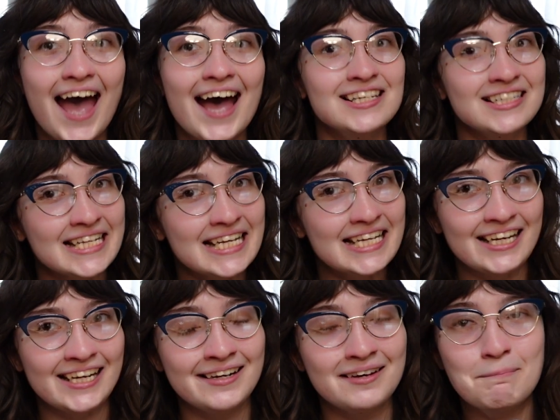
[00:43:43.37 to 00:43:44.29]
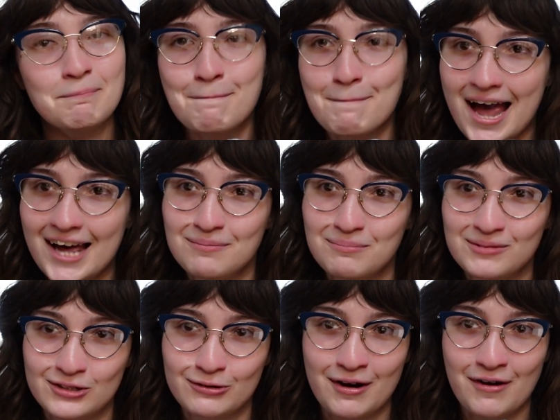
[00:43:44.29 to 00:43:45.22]
as in Madame
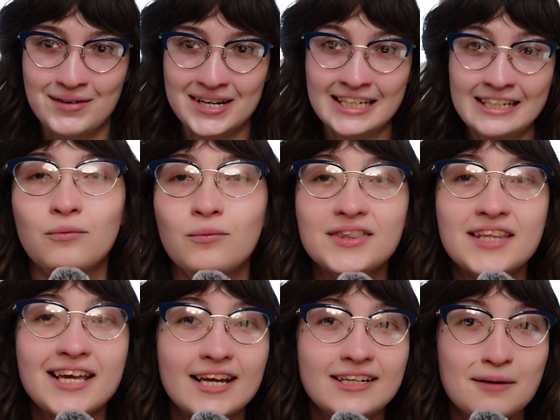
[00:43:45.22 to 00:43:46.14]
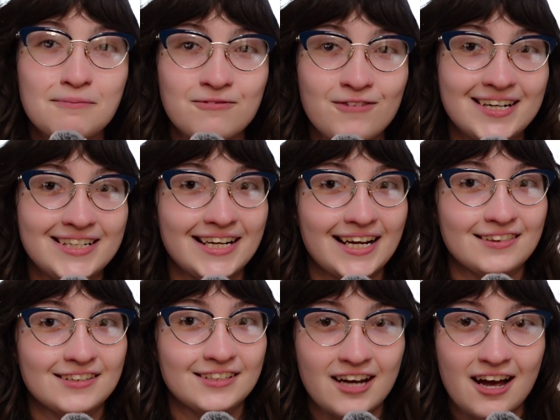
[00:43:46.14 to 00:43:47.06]
Zeroni. What they end up finding
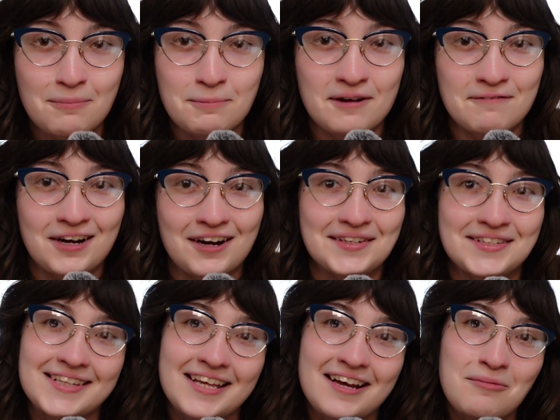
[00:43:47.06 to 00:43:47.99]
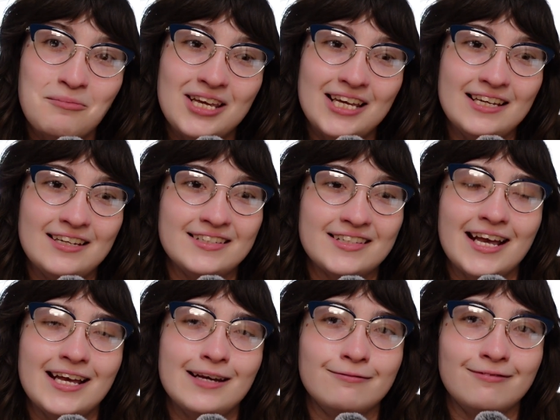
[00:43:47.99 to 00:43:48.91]
at the top of God's Thumb is
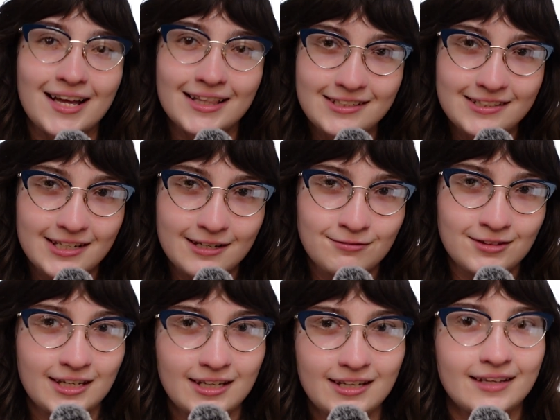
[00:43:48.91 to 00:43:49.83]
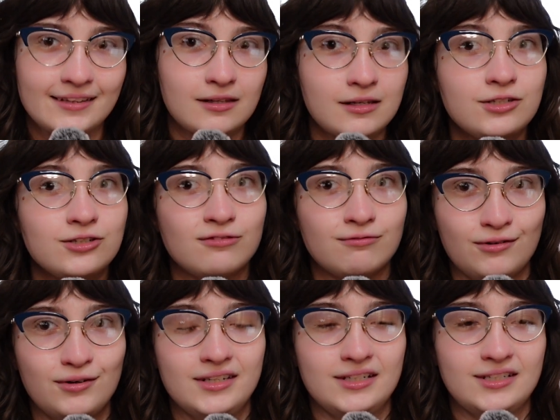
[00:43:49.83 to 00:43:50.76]
a relatively, at least
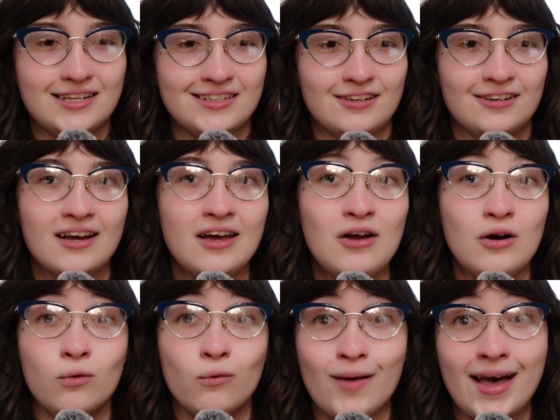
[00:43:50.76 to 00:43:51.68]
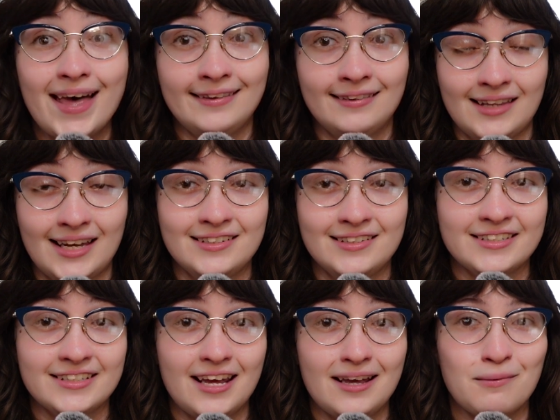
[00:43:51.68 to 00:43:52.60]
for the desert, wet
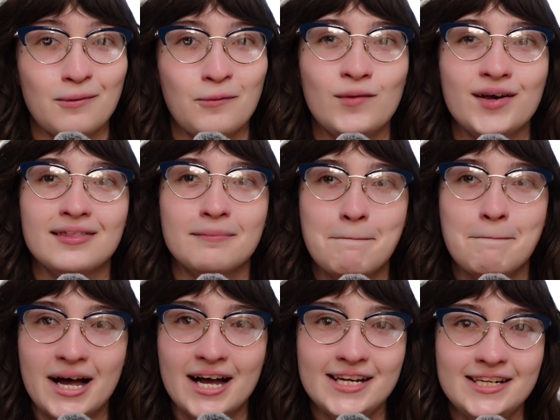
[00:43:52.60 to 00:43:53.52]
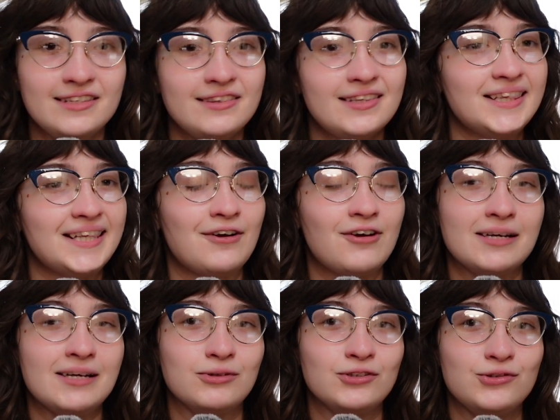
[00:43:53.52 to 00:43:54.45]
landscape with mud that they are
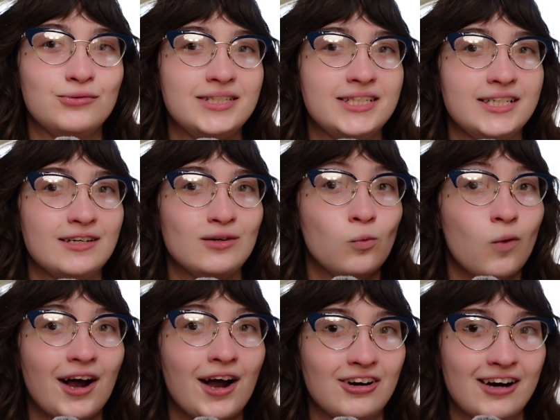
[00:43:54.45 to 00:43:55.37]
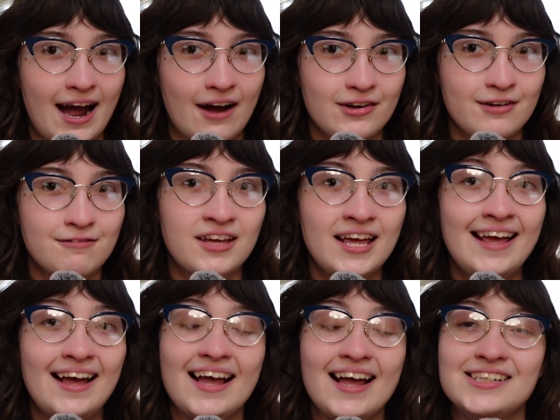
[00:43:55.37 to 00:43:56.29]
able to dig water out of,
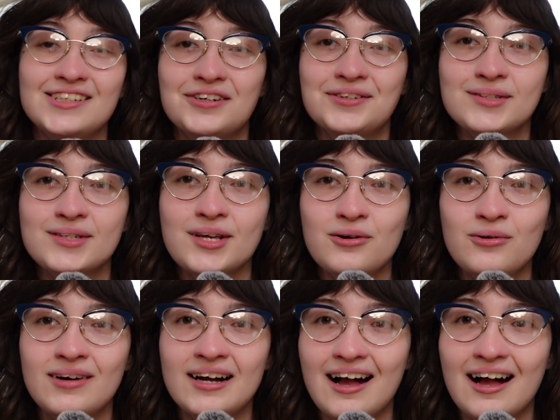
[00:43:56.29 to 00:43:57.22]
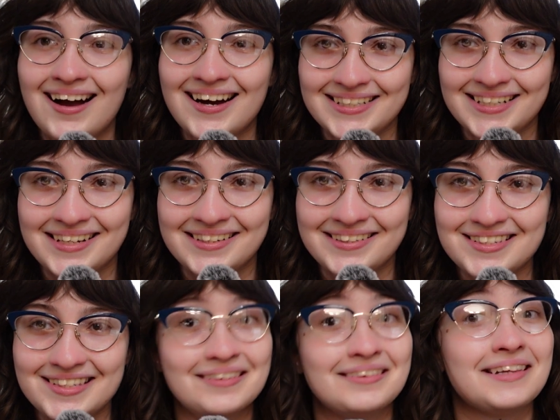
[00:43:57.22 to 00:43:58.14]
and also
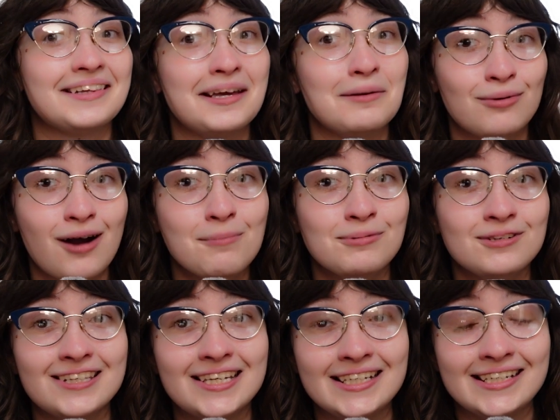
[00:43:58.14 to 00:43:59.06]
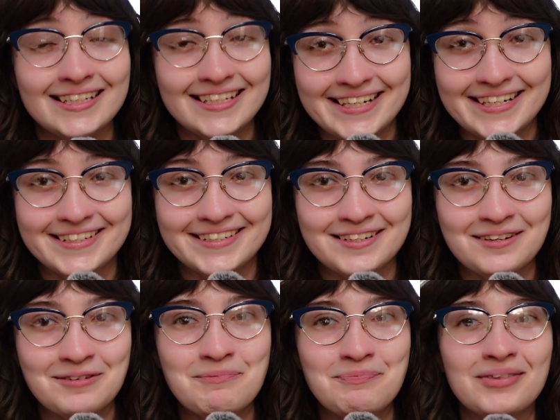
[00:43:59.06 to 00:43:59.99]
onions that they promptly eat.
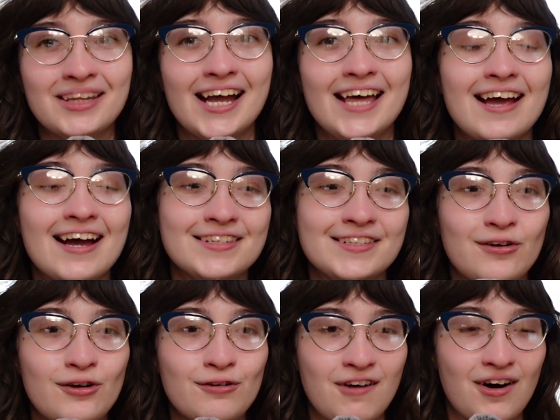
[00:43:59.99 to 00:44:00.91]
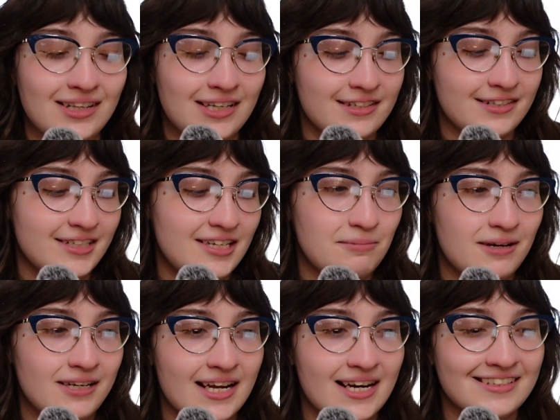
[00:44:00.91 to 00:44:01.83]
And as they're falling asleep
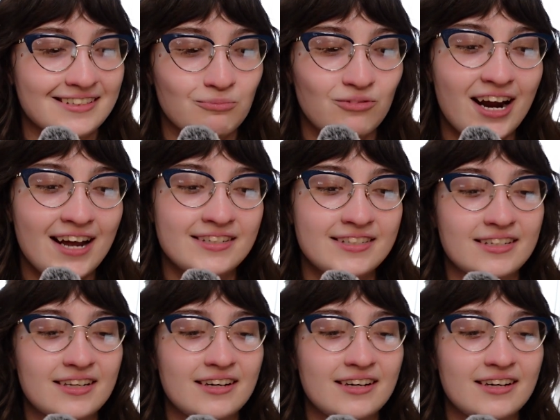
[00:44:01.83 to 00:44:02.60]
and getting some rest,